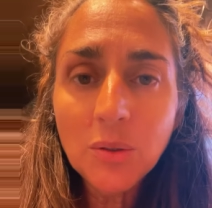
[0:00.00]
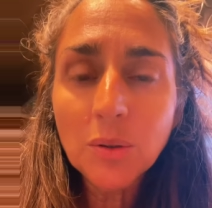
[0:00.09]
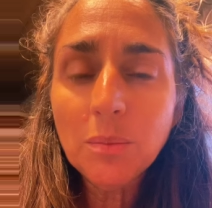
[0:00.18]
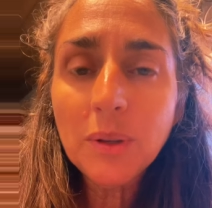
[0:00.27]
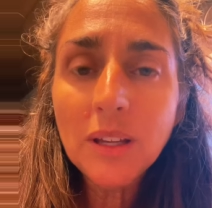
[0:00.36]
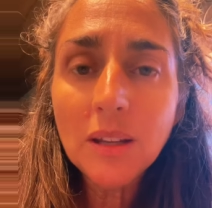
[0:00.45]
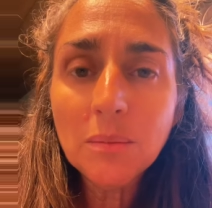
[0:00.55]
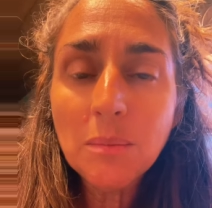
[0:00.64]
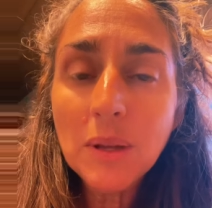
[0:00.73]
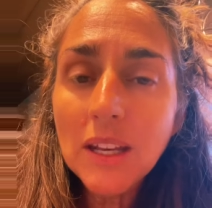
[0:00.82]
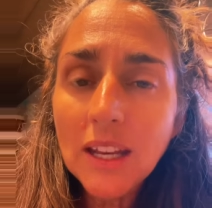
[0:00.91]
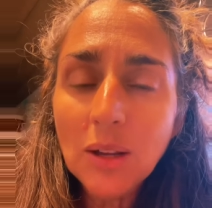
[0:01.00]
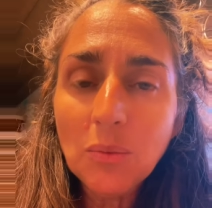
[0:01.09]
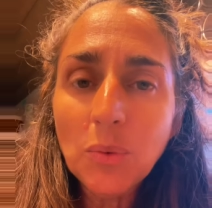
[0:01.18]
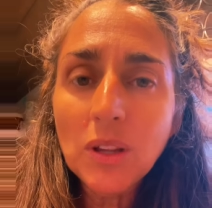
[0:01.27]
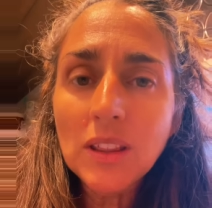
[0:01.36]
you are
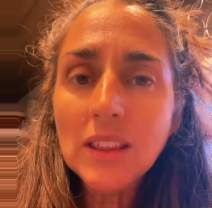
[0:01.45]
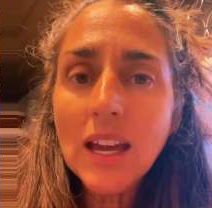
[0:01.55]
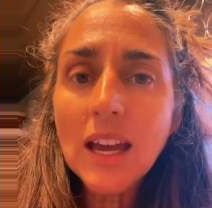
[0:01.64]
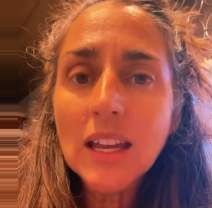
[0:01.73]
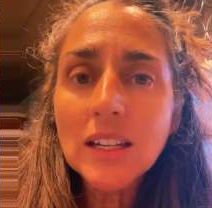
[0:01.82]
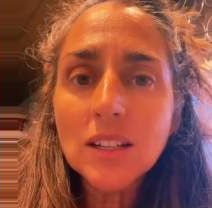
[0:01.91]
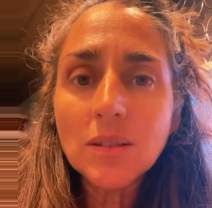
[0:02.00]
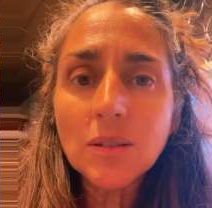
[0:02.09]
meeting with that